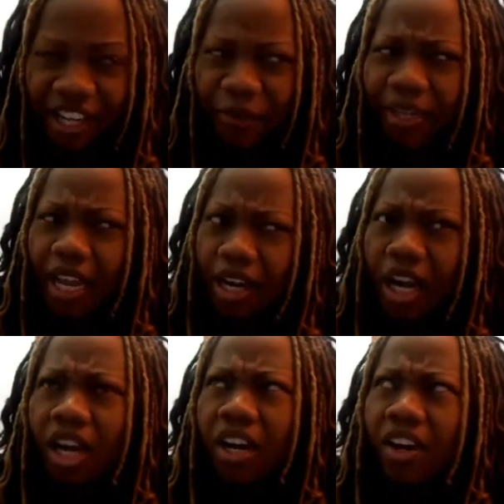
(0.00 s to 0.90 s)
We're like,
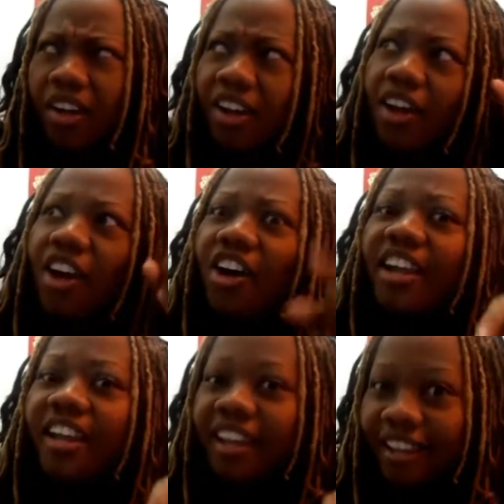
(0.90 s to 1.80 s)
oh
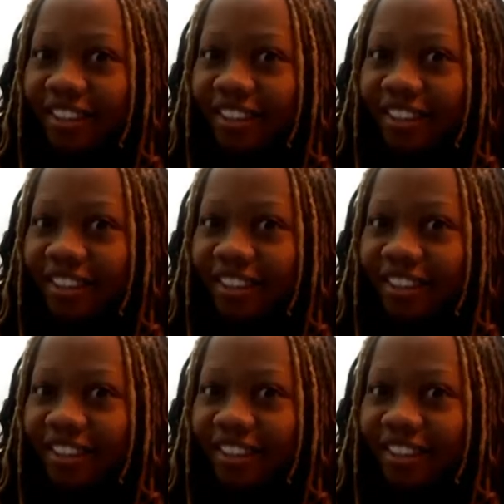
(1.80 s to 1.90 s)
yeah,